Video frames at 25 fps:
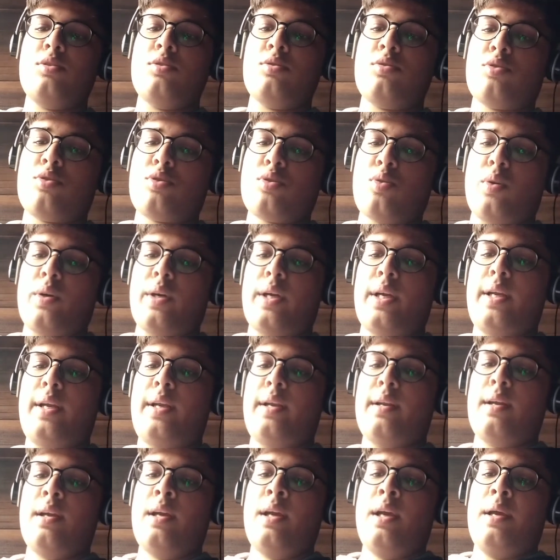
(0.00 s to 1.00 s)
So
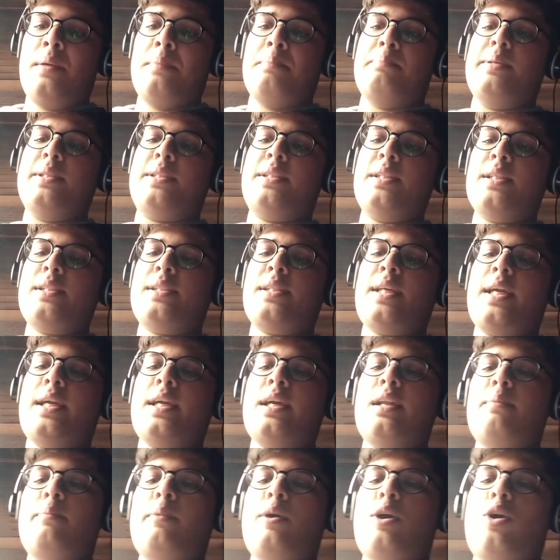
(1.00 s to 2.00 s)
business
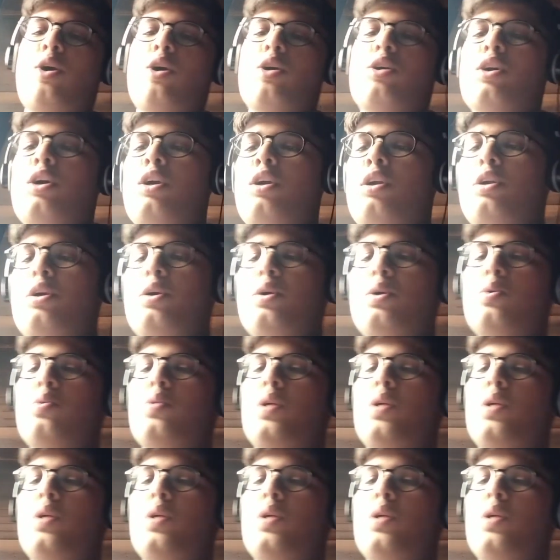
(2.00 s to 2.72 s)
cycle may occur due to